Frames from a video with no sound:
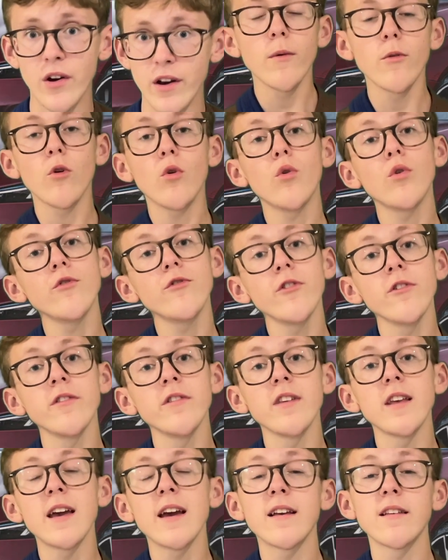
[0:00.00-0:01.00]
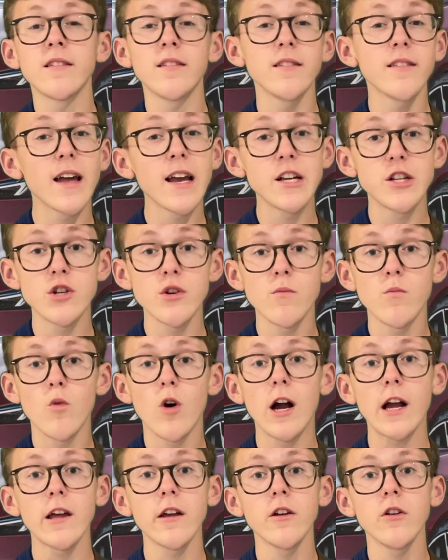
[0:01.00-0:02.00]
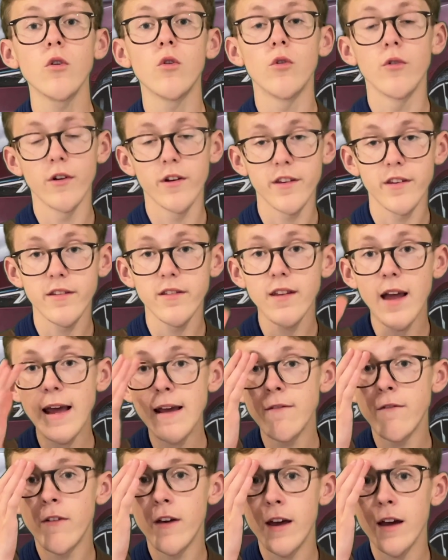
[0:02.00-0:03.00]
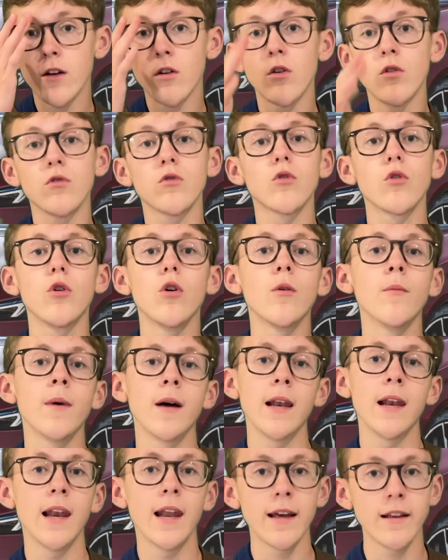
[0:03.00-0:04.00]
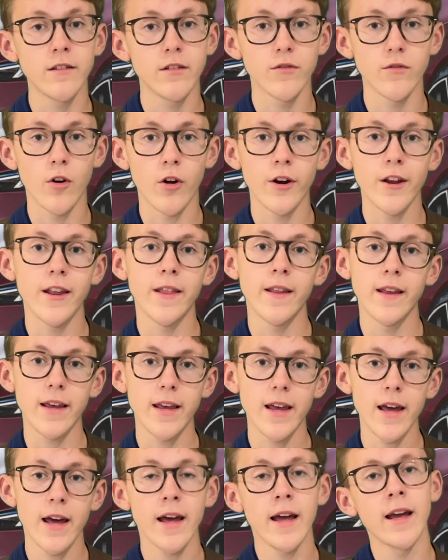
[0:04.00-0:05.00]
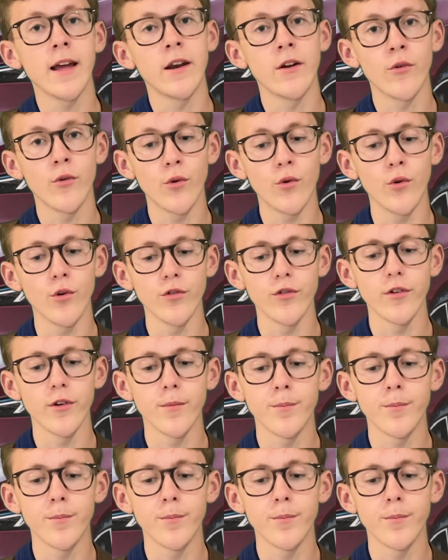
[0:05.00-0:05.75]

We'll also see a station wagon or an estate vehicle come later on in the year in autumn.